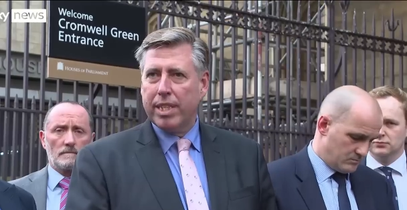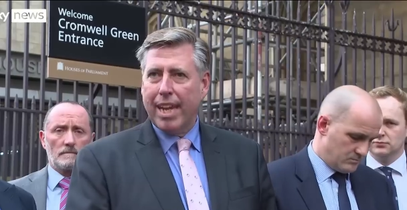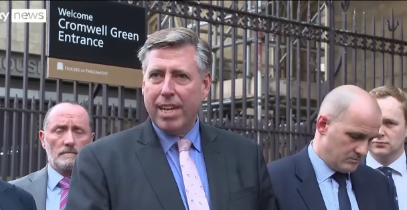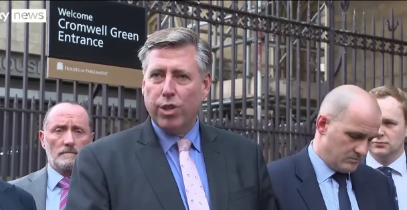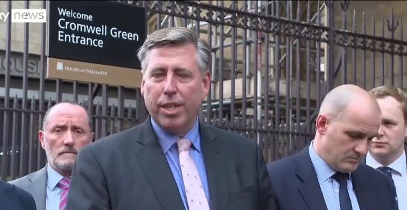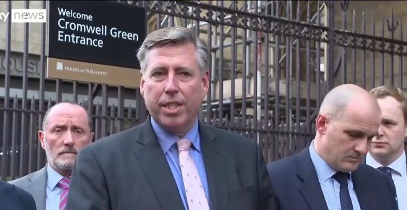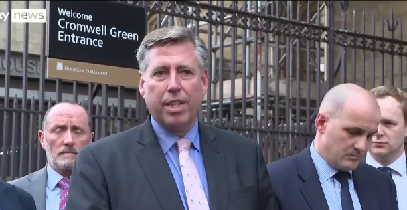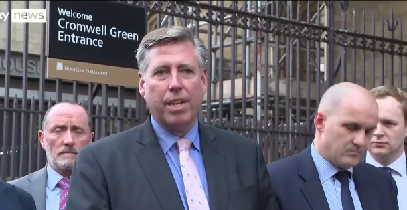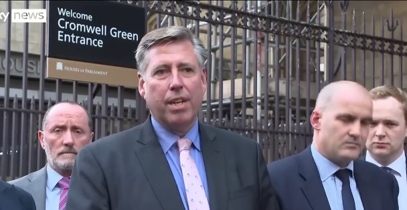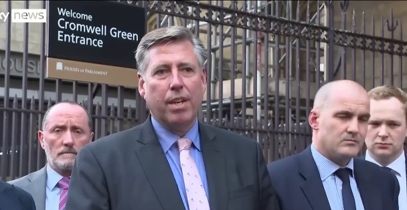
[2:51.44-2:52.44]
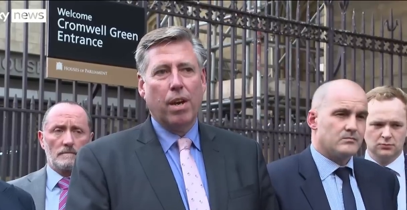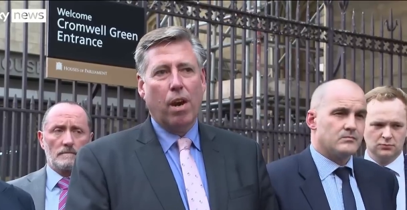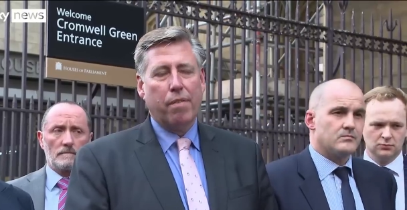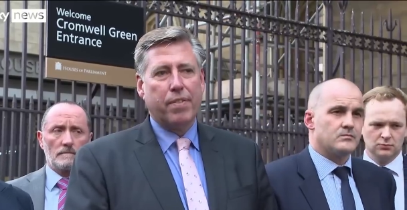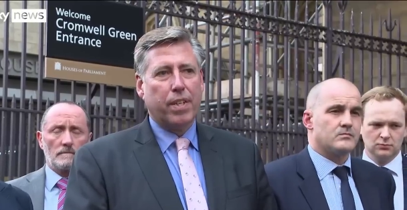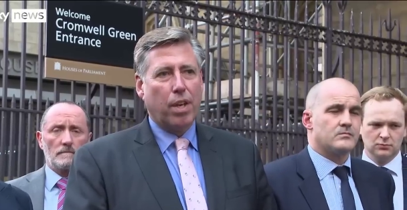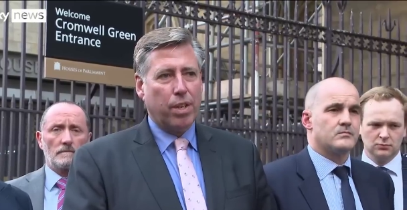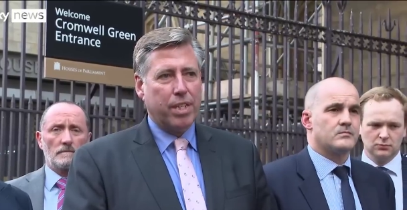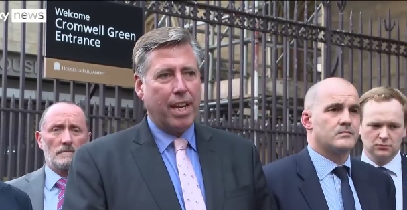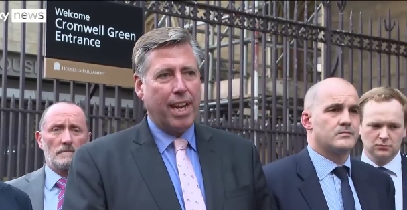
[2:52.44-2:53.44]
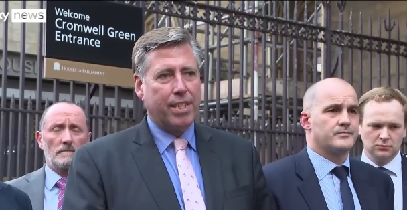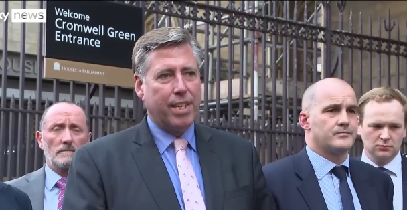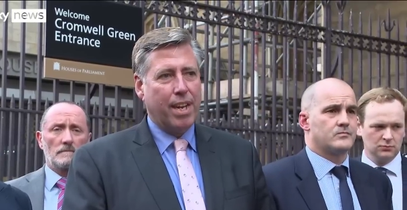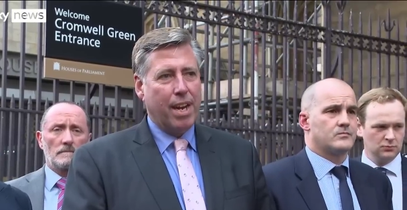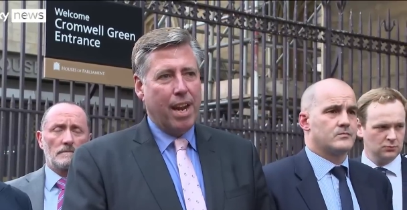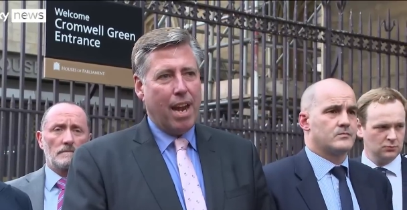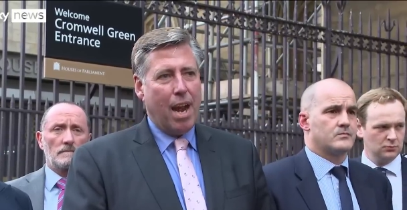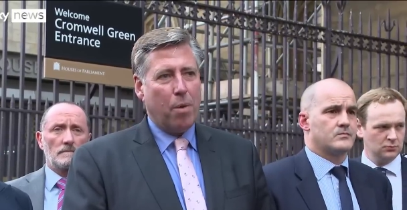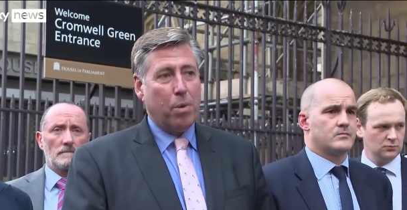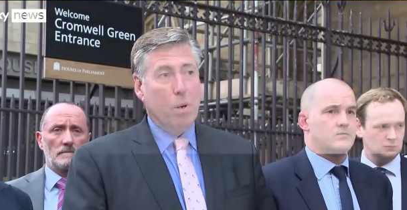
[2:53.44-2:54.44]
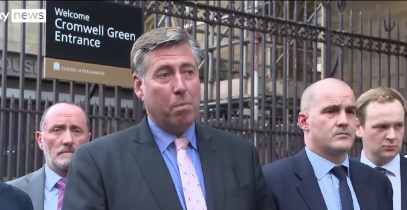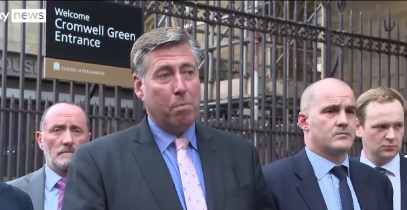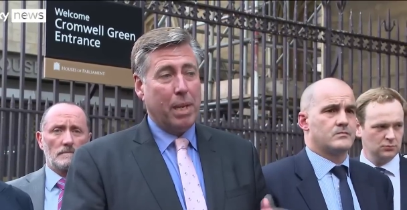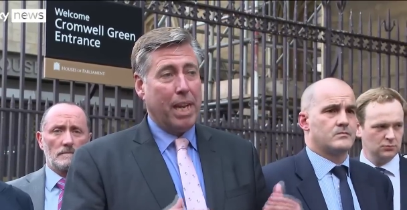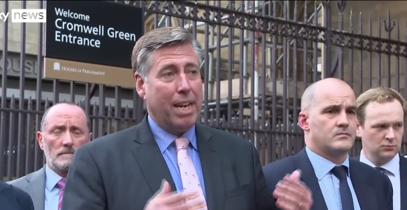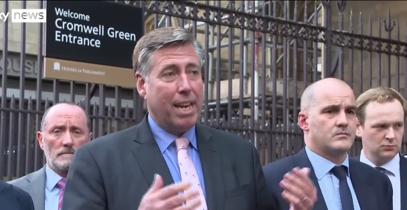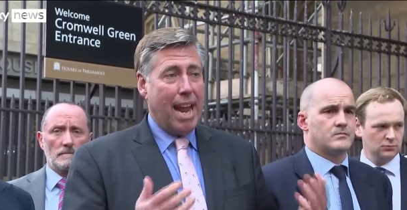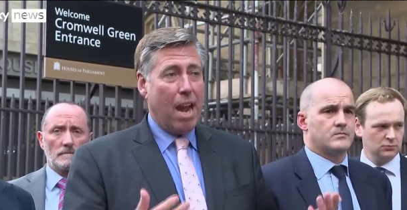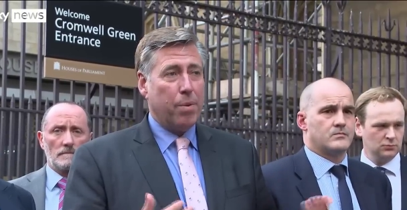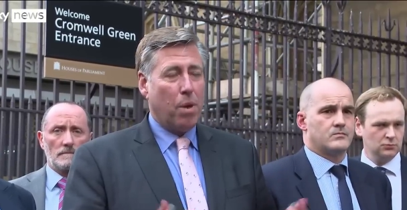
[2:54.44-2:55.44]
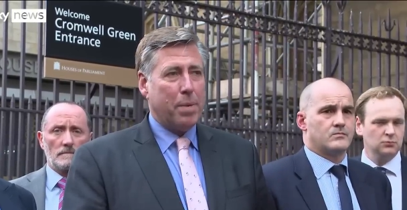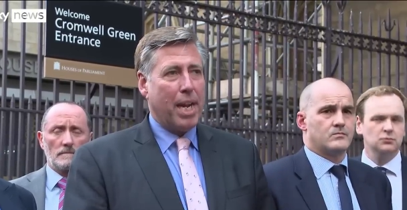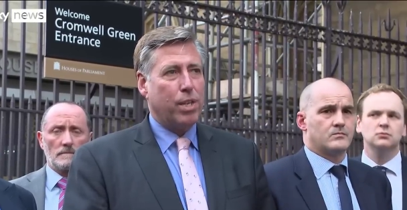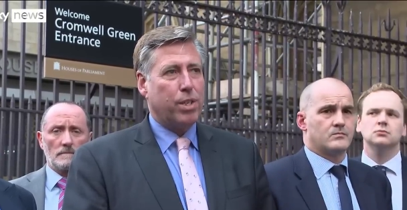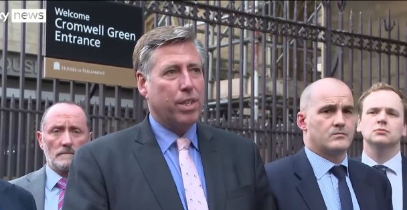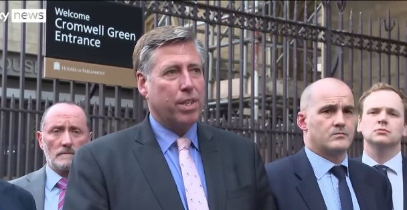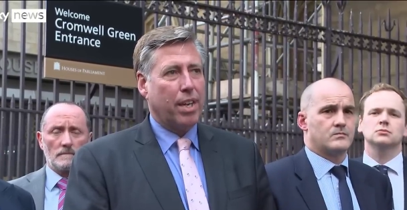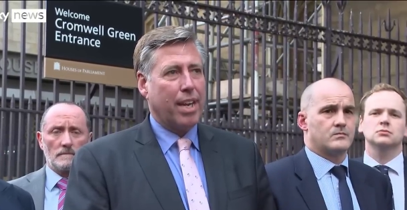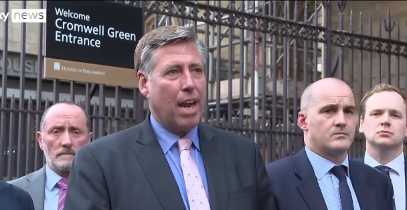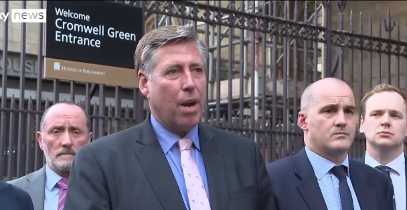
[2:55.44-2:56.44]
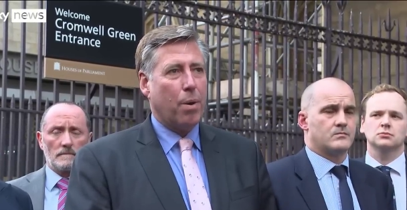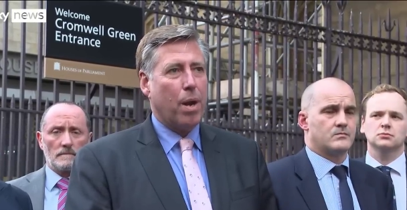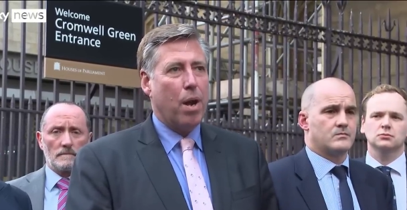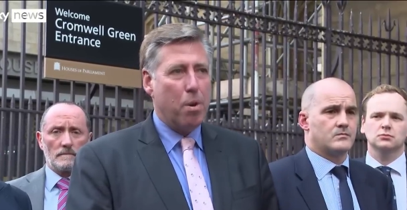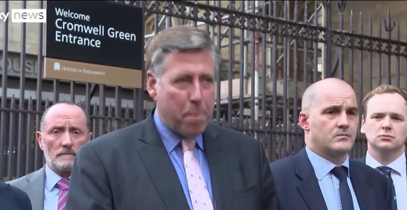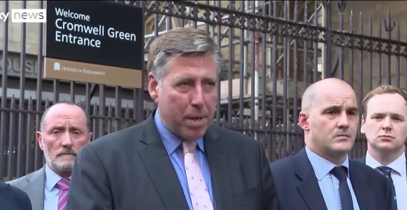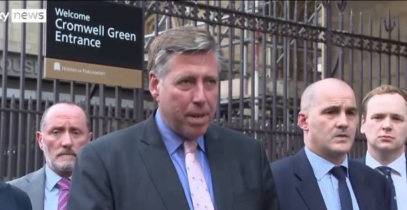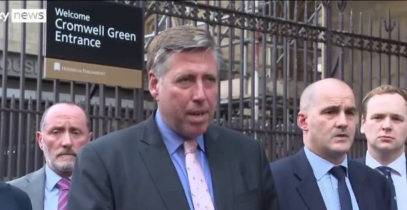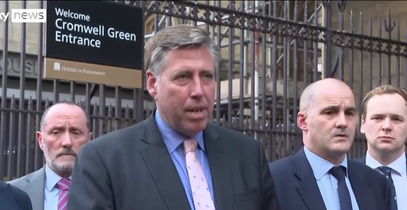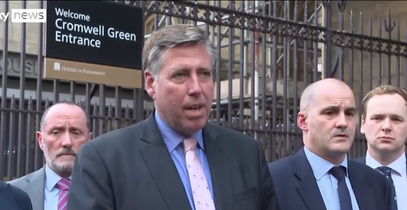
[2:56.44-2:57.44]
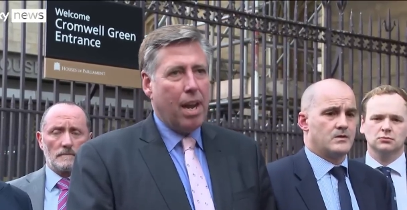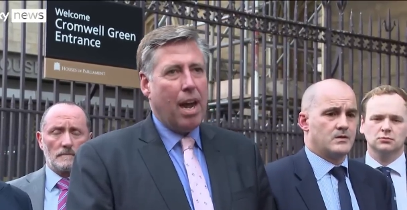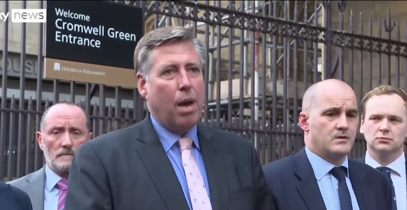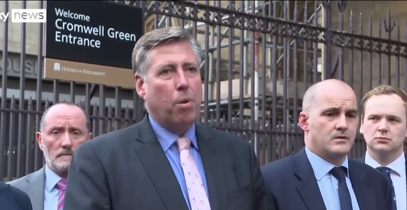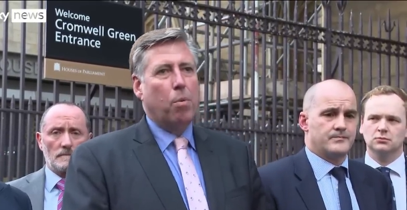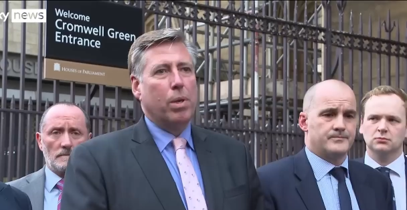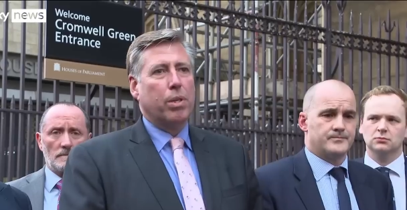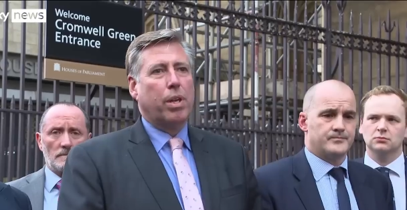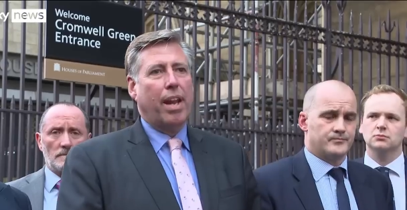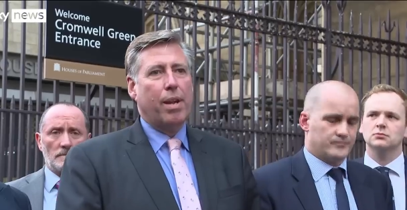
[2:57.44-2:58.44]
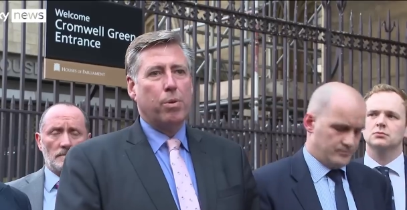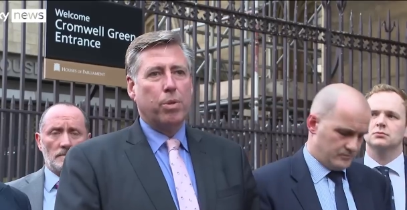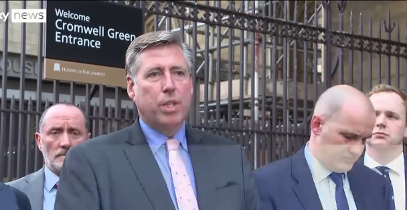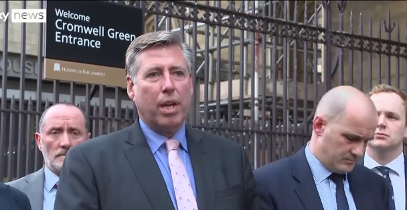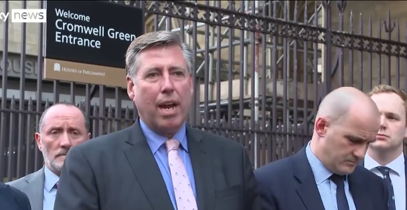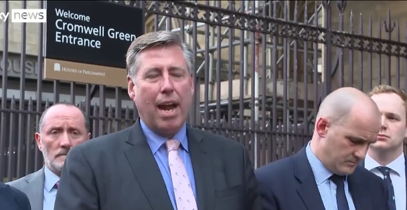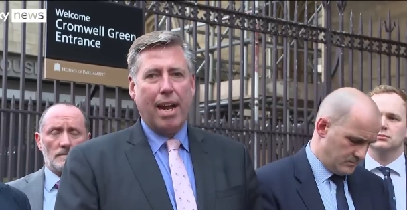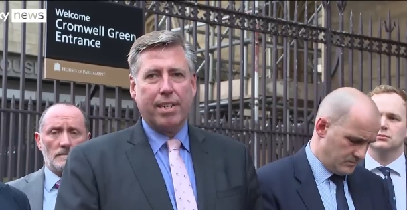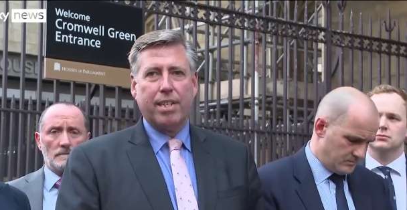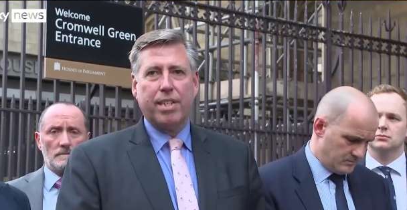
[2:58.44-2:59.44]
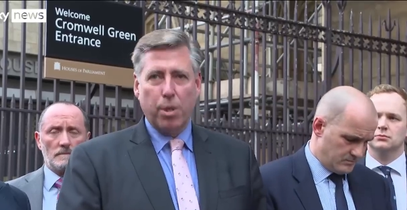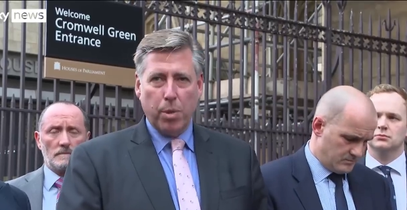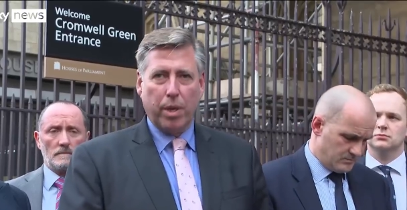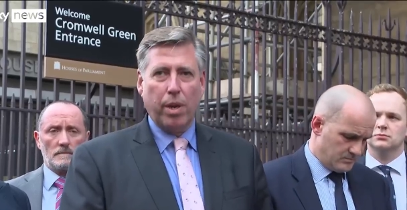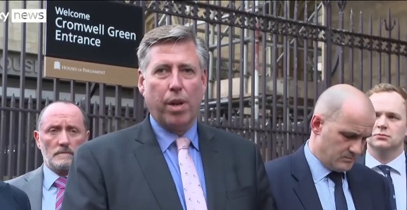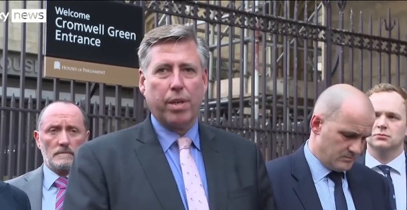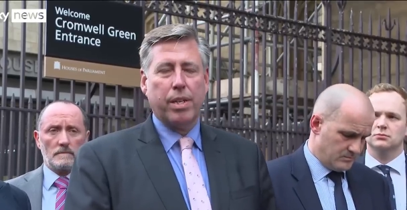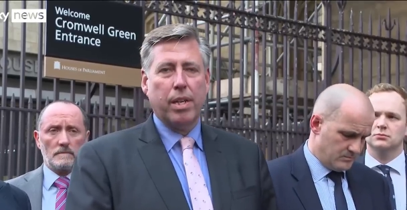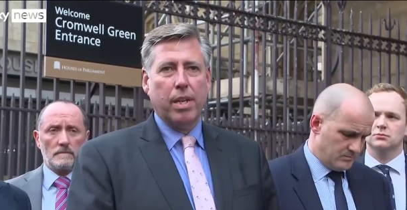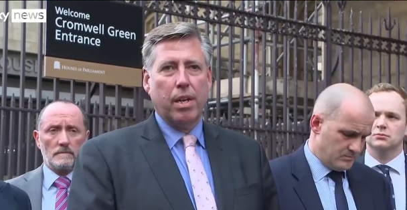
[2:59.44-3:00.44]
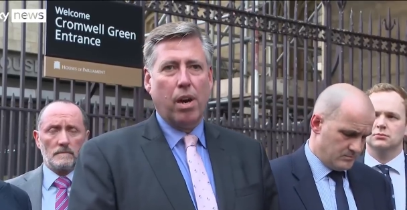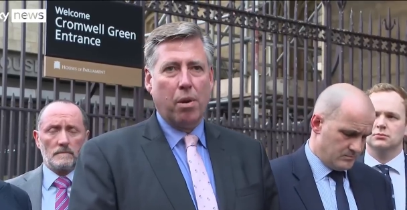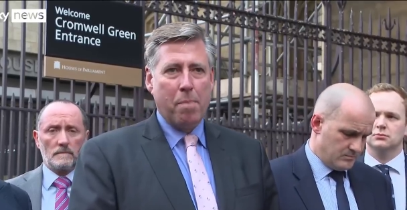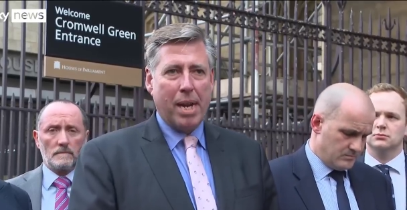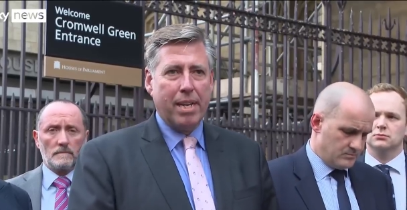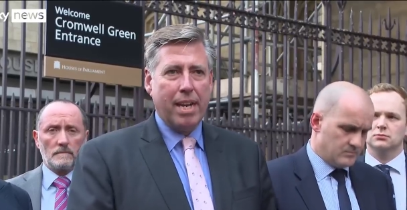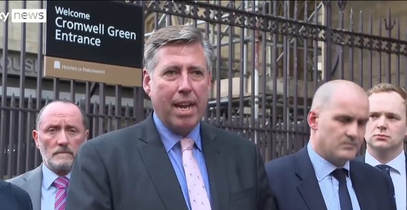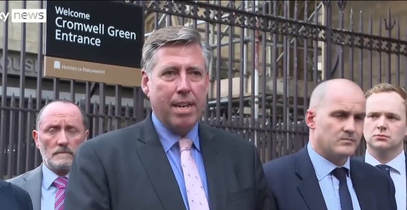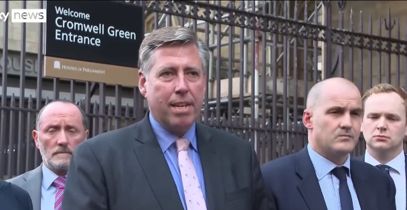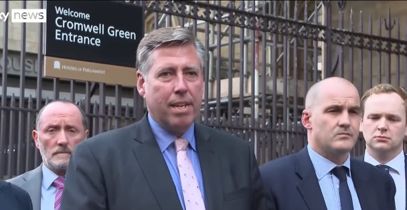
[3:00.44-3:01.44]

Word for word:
Speaker 1: stages of the contest uh, will begin now. Nominations are now open uh, will close at 2 o'clock on Monday.